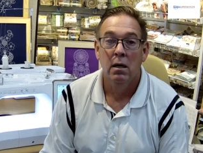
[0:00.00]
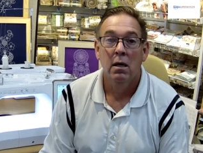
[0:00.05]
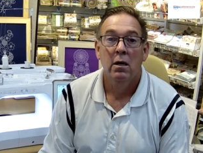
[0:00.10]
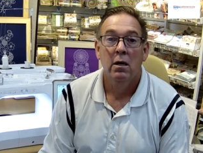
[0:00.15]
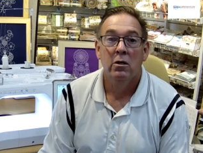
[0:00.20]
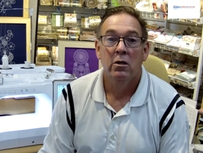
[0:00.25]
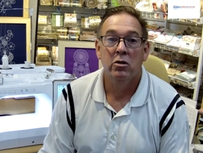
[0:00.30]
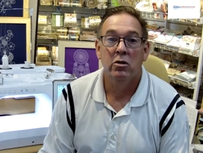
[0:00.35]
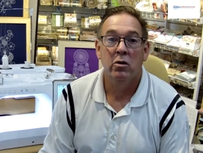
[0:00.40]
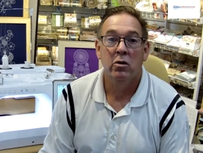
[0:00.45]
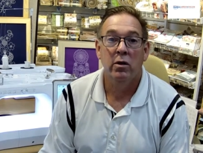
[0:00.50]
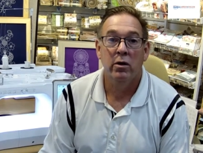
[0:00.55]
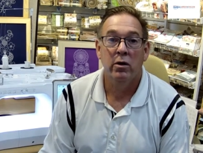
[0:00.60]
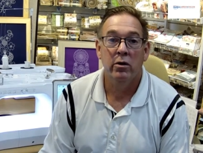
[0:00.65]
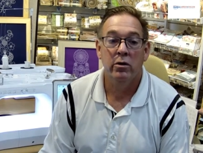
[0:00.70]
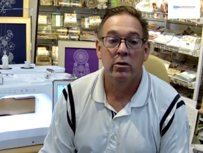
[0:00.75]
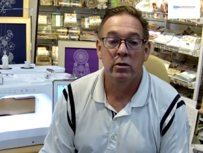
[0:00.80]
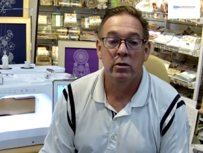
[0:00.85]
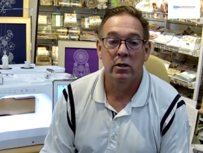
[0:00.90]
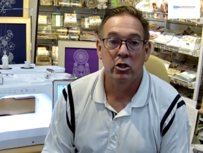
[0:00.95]
So
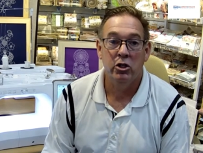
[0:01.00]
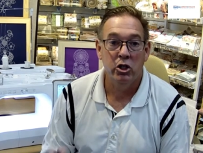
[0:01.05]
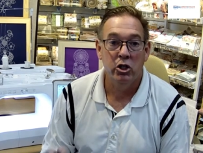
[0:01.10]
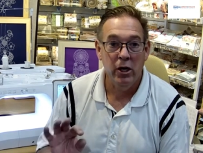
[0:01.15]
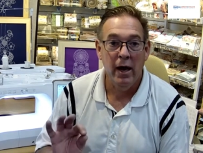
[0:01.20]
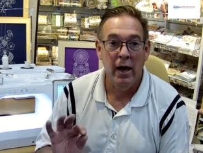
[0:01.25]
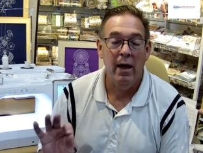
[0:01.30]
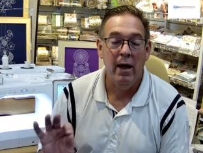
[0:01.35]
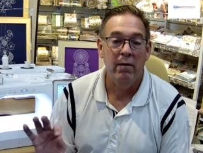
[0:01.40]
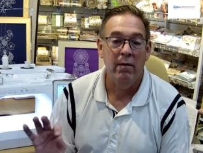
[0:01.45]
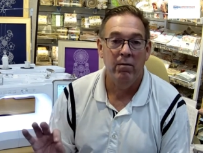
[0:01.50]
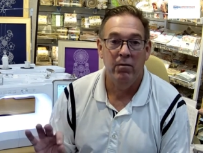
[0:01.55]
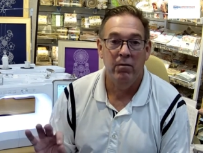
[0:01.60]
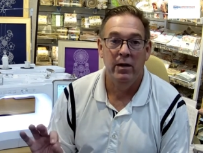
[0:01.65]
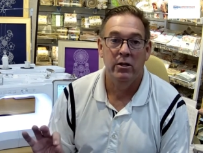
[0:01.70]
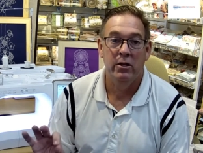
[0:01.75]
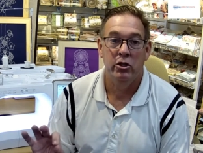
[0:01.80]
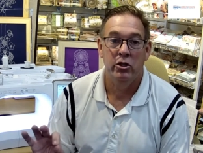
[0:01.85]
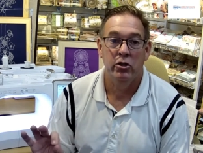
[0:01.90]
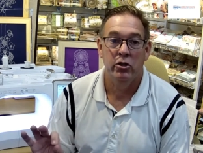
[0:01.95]
there's a chat
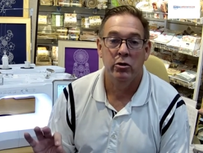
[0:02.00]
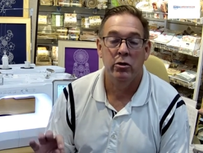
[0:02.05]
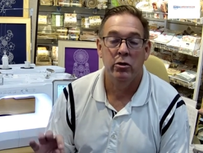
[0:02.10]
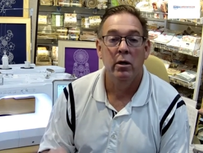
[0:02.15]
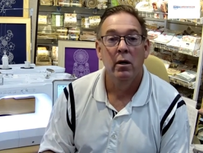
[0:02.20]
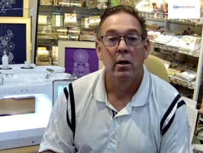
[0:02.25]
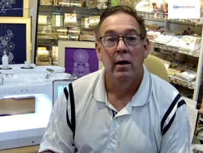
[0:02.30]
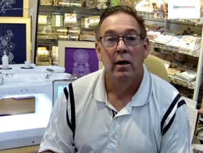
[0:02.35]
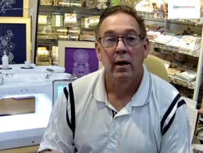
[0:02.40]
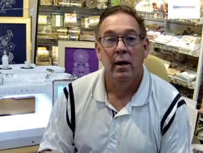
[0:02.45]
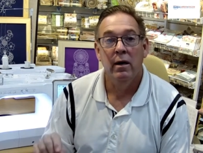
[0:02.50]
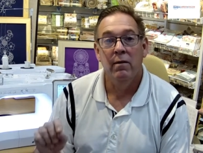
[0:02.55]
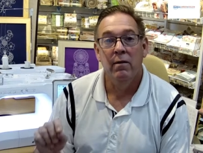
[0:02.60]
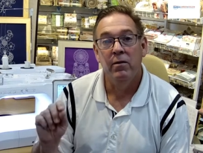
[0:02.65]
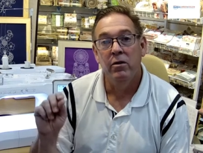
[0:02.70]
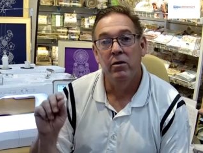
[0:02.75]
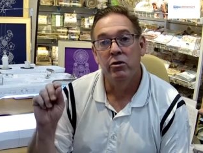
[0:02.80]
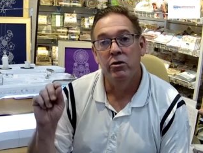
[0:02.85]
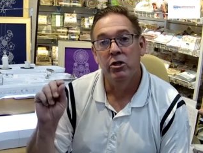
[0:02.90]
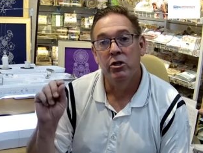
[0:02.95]
feature, and if
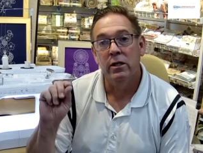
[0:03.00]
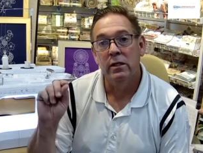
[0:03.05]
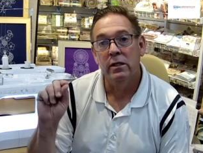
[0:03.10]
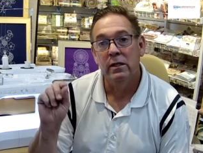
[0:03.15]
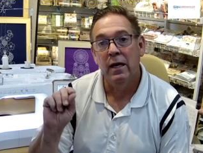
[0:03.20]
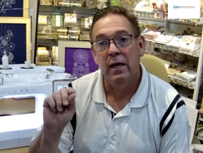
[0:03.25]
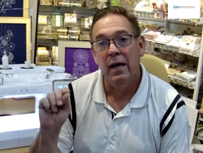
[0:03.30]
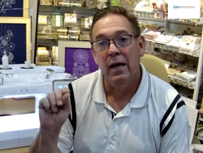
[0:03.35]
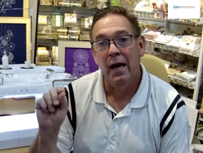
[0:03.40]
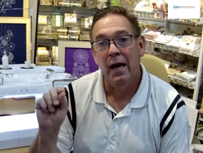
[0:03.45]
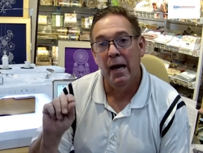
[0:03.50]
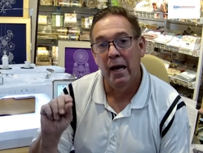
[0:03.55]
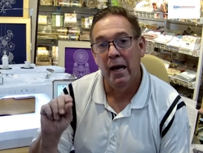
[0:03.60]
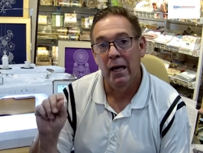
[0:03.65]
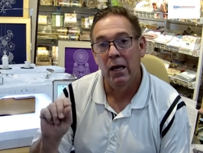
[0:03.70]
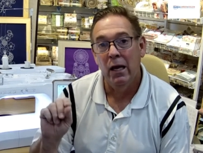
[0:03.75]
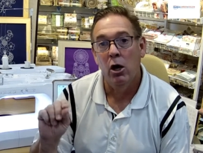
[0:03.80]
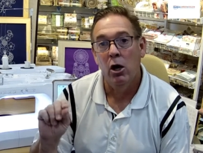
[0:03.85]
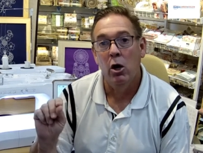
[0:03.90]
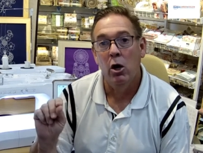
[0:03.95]
you just say
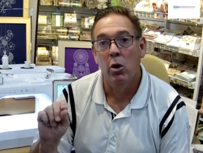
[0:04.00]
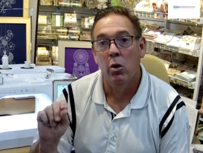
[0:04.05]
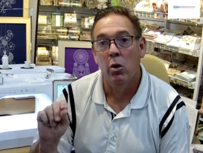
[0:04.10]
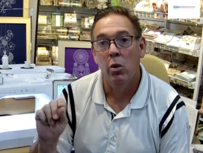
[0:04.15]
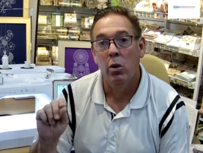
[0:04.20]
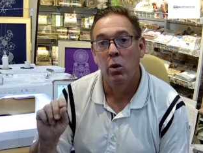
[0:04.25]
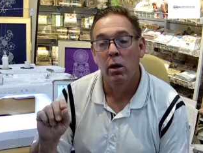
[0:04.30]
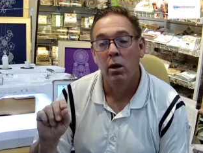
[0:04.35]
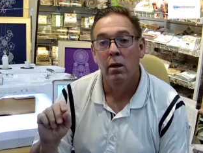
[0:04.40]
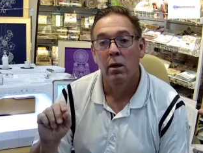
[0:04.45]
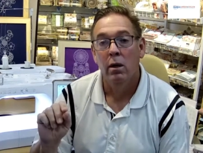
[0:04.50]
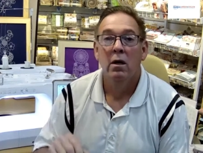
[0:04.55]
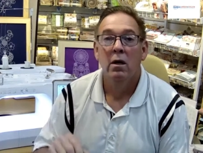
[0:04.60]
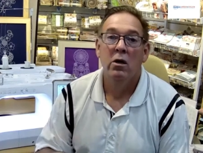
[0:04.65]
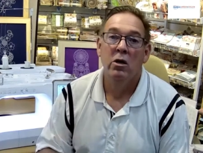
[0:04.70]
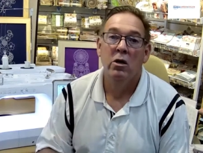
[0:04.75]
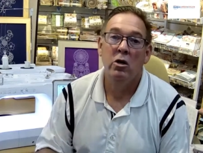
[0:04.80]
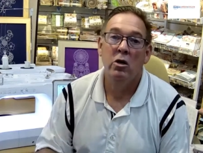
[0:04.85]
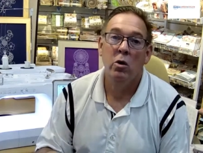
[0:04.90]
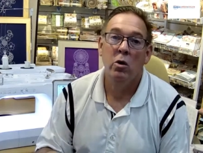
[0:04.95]
hello,
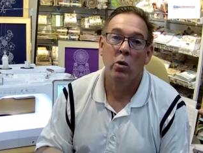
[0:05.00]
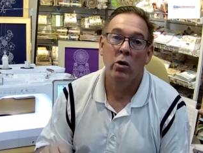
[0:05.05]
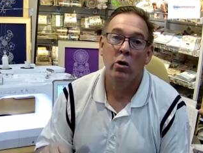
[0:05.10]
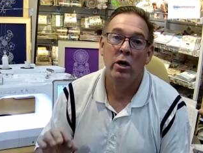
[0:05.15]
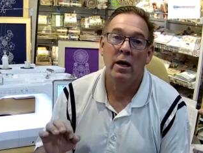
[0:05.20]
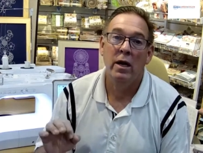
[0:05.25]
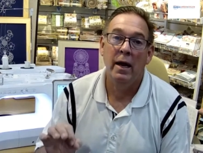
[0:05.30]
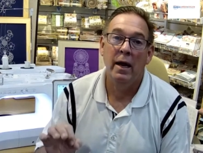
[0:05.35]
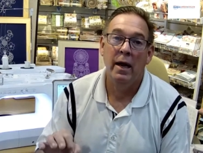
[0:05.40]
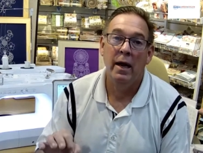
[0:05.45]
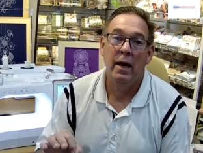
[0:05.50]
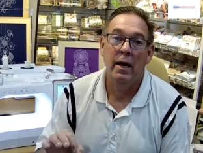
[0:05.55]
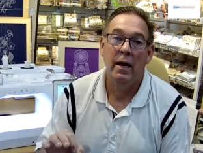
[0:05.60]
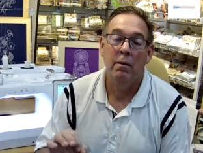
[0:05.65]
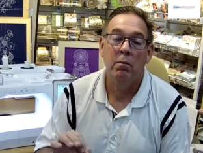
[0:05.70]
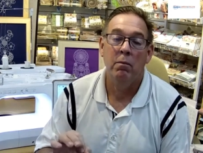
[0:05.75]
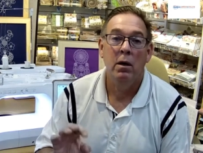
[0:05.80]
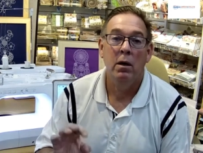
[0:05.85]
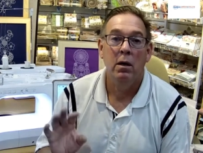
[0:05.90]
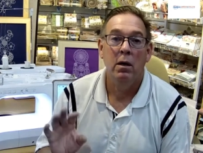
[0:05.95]
your name
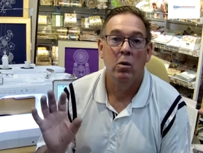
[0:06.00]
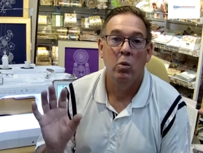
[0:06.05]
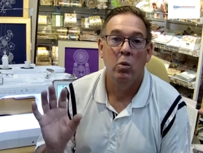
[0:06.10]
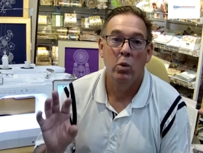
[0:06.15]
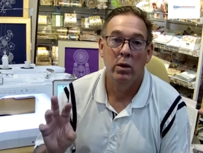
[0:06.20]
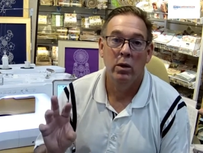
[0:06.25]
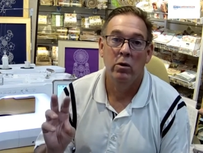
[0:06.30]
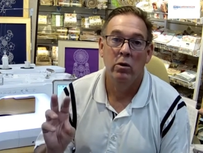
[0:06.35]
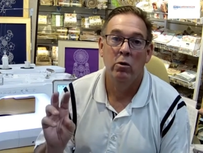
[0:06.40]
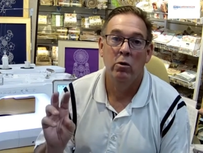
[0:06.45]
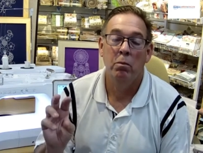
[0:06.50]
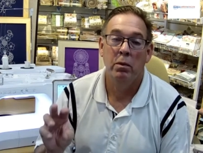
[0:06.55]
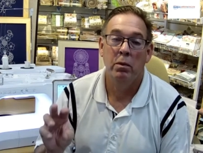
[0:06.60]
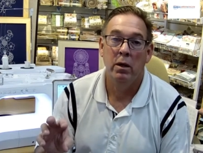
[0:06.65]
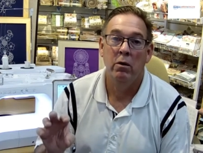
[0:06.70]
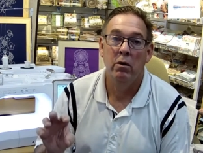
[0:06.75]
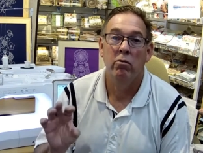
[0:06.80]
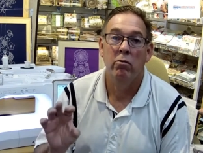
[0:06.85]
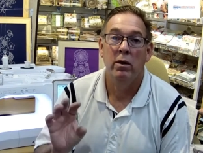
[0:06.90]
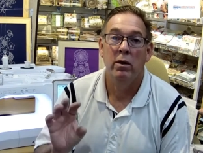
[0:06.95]
will
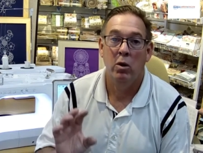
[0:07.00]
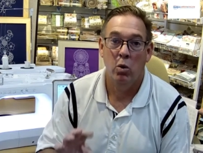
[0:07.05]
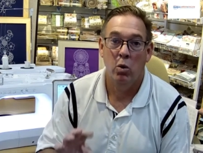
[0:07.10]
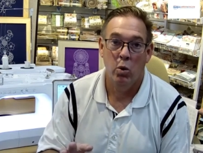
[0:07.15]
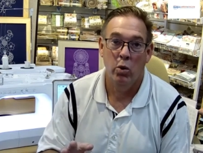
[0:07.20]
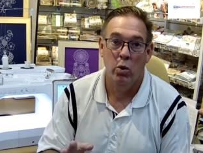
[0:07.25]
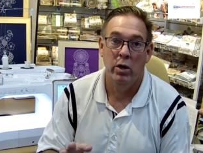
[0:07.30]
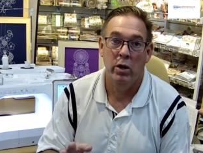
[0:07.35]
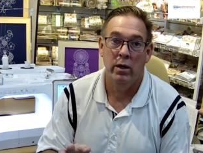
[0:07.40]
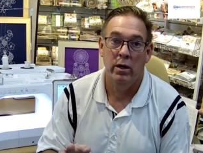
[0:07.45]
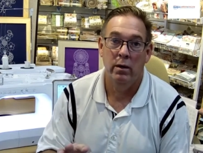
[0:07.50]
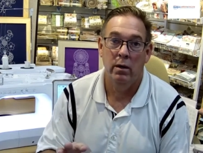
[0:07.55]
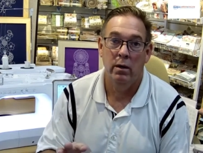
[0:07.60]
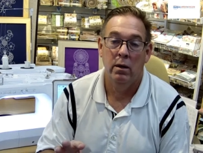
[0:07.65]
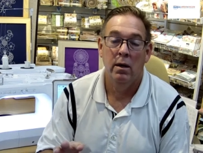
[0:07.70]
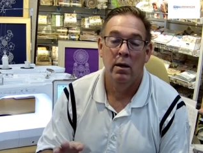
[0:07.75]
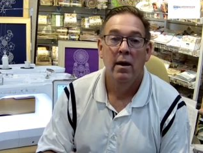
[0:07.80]
be recorded.